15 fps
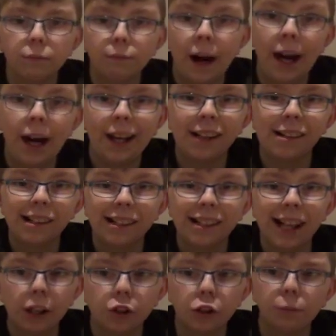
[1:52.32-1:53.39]
my
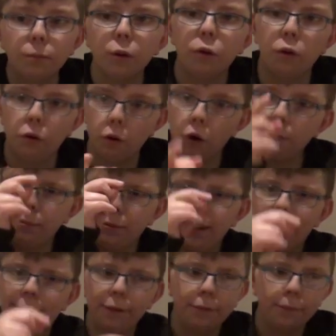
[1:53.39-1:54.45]
setup
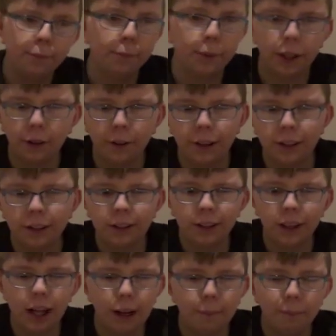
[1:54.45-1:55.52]
update
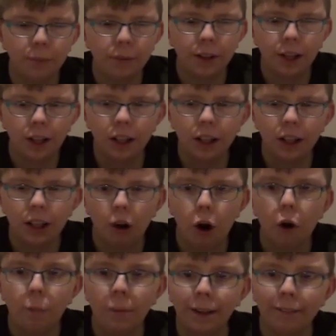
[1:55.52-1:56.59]
because I'm
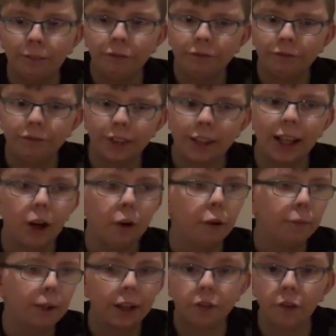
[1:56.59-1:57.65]
hoping to get
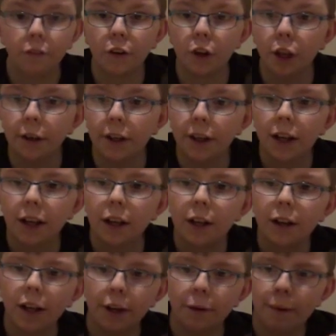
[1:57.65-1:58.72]
updates stuff and a uh,
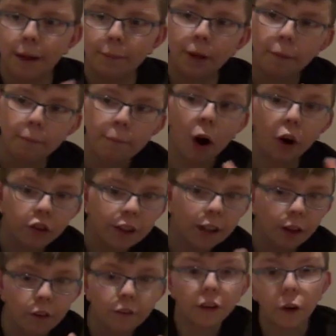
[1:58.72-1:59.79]
and uh, maybe
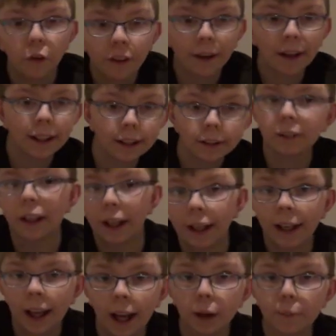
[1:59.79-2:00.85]
unboxing a few things
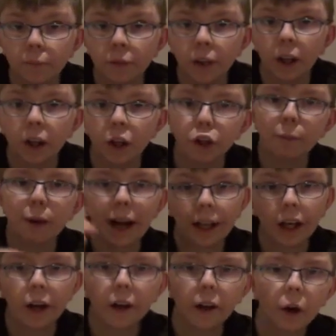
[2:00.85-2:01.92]
in it. So
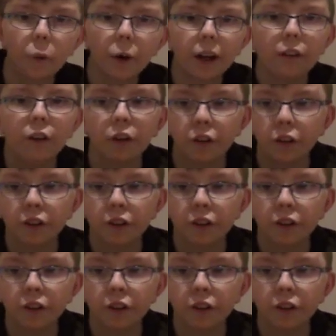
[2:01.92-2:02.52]
like a uh, when I got